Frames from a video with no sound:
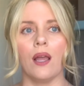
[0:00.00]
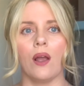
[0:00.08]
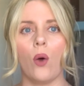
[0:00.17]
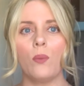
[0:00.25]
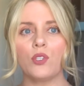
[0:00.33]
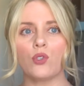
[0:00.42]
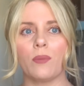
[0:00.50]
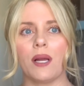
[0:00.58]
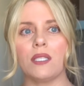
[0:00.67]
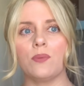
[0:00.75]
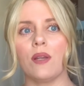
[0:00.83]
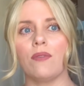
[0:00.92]
almost
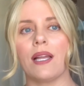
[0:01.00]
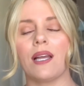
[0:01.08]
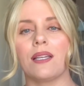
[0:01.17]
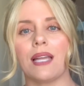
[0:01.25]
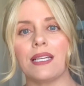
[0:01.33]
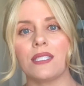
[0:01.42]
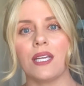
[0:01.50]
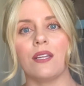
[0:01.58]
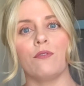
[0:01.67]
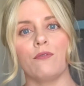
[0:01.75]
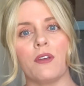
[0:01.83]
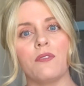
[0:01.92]
reminds me of like a
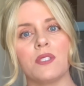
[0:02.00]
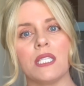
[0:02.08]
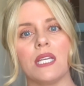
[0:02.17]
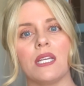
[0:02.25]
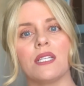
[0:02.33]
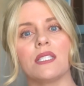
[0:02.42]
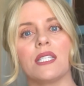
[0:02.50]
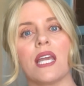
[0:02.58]
1950s